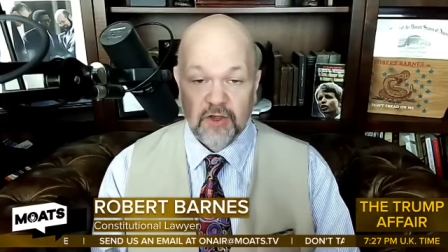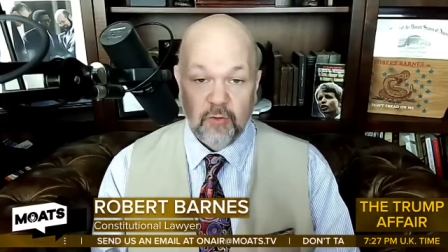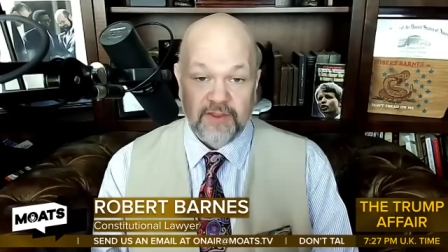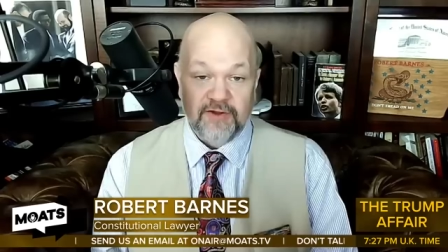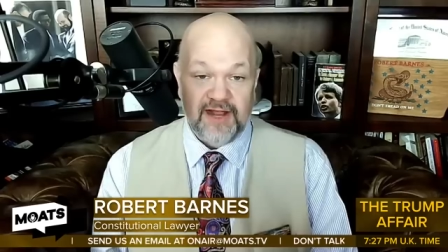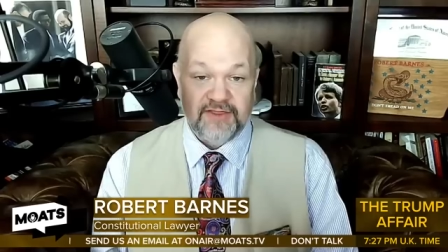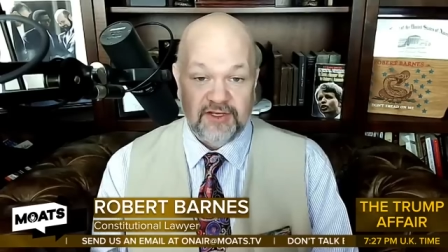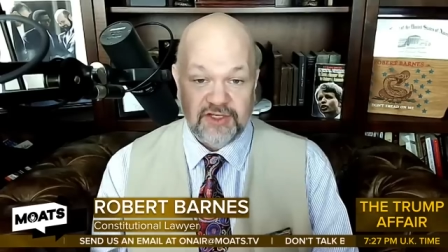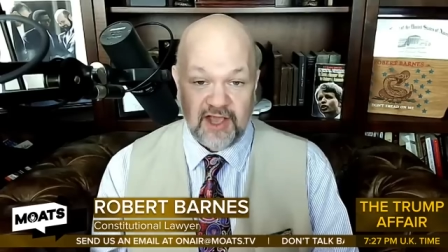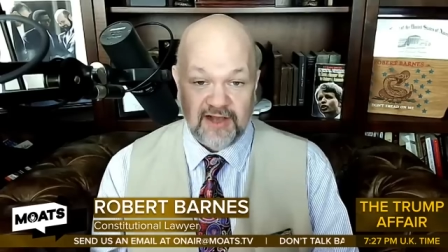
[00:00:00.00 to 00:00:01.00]
whether or not
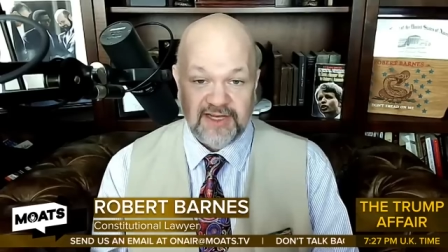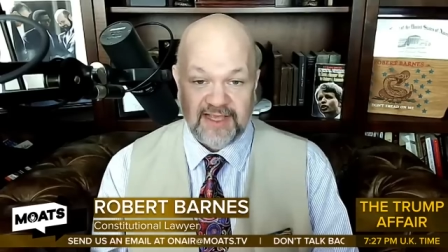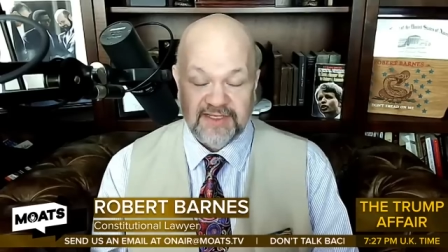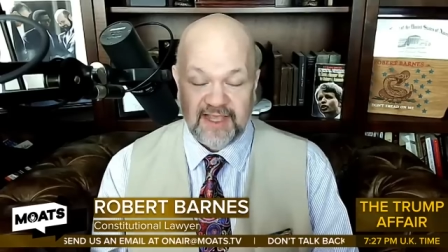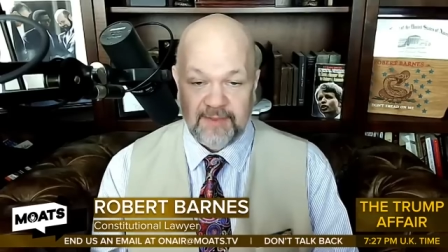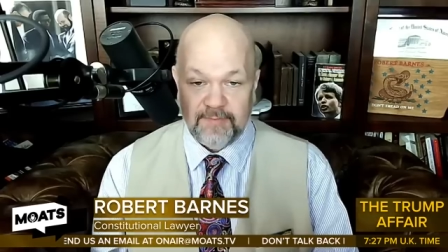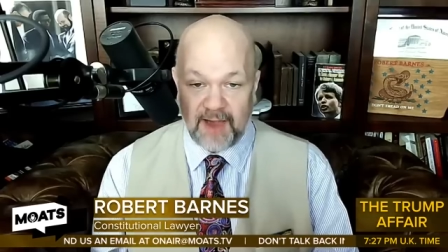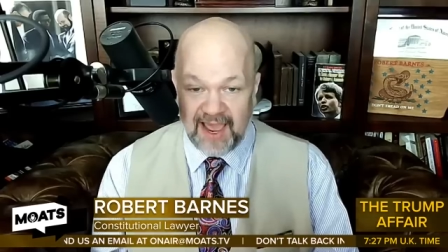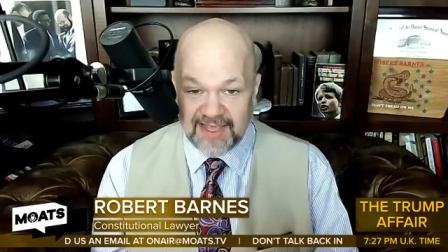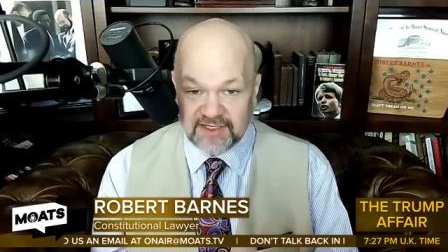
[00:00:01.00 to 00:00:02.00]
the judge has a
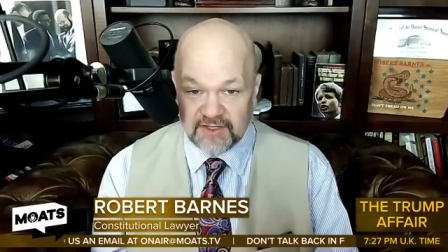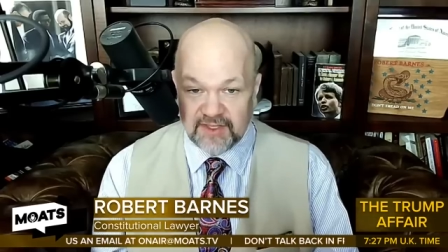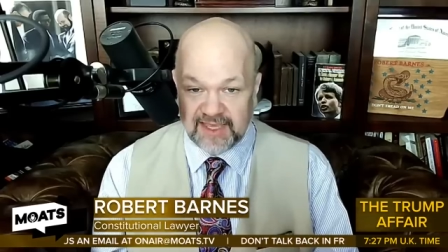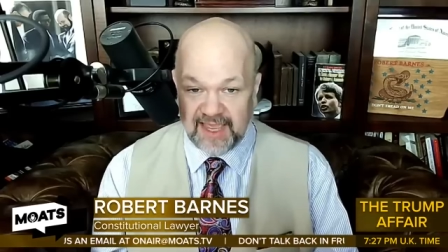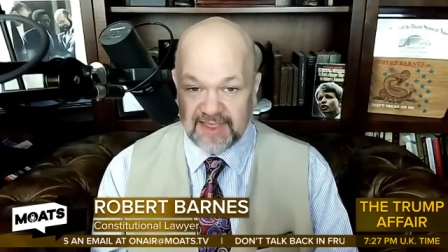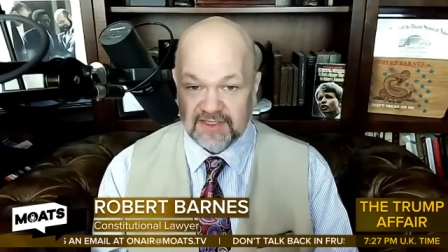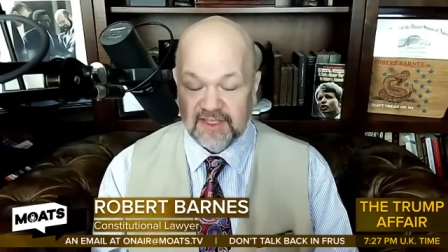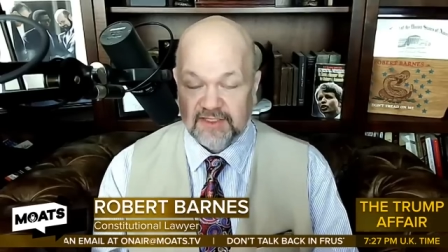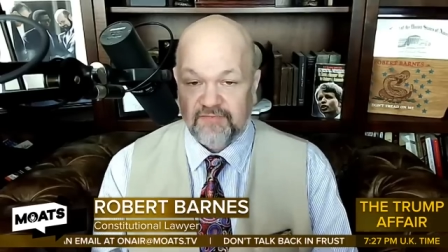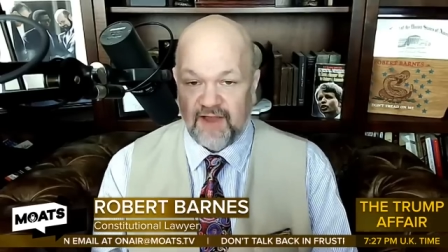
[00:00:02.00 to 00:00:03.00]
bias in the case
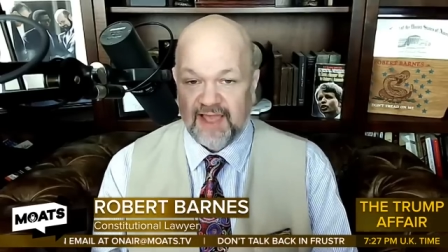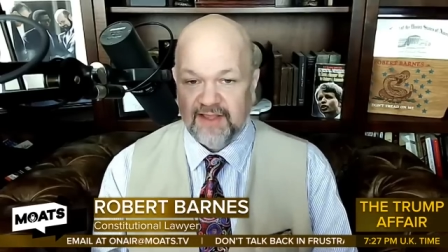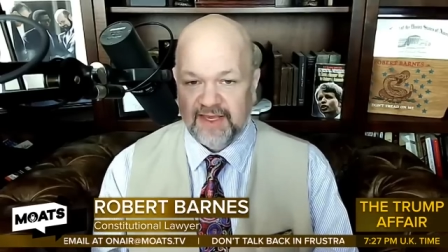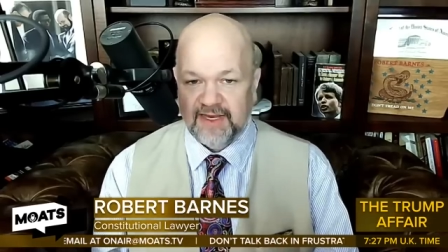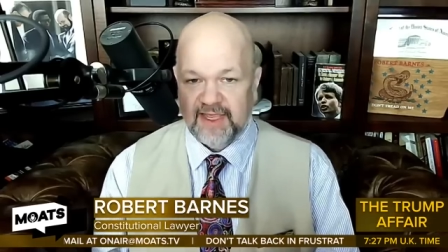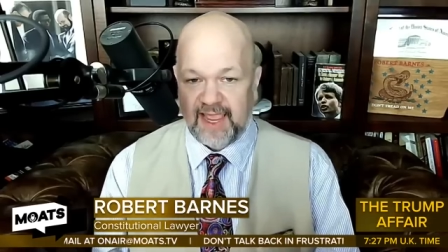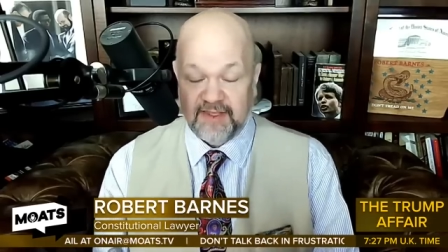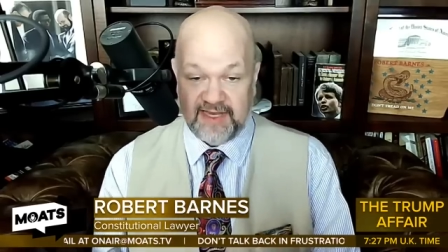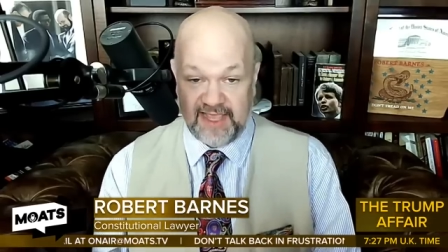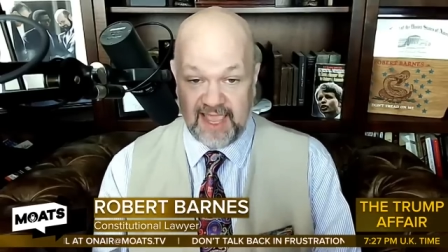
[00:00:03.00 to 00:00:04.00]
that's violating,
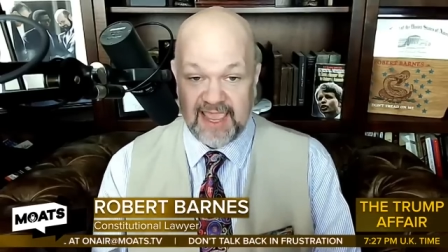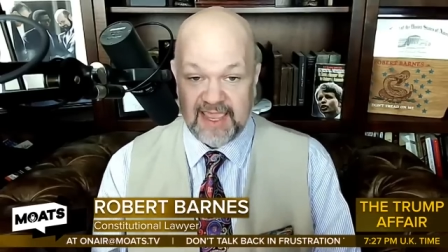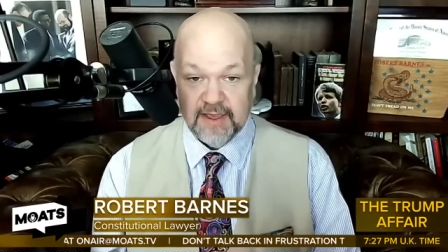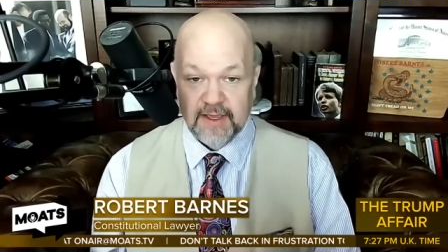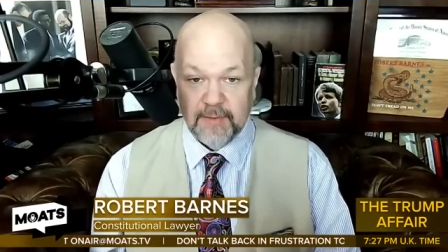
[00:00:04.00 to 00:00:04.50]
and the DA,